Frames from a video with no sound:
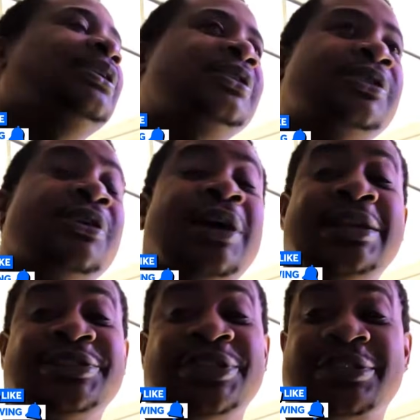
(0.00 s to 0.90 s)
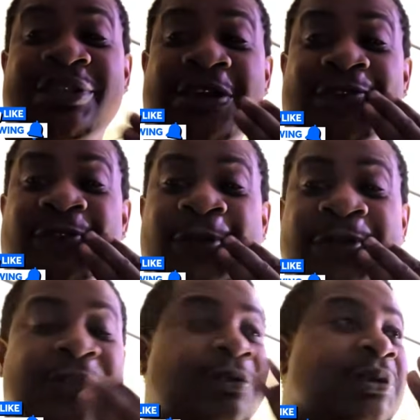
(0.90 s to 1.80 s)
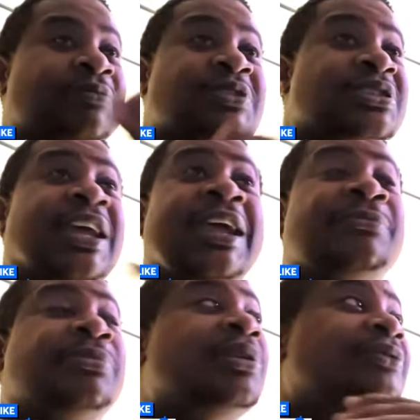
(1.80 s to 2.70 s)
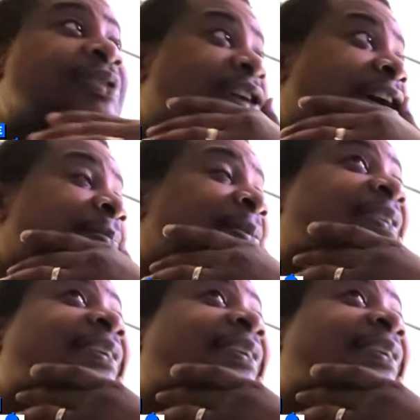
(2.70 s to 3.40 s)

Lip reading: Had just got off work, so it just came perfect timing.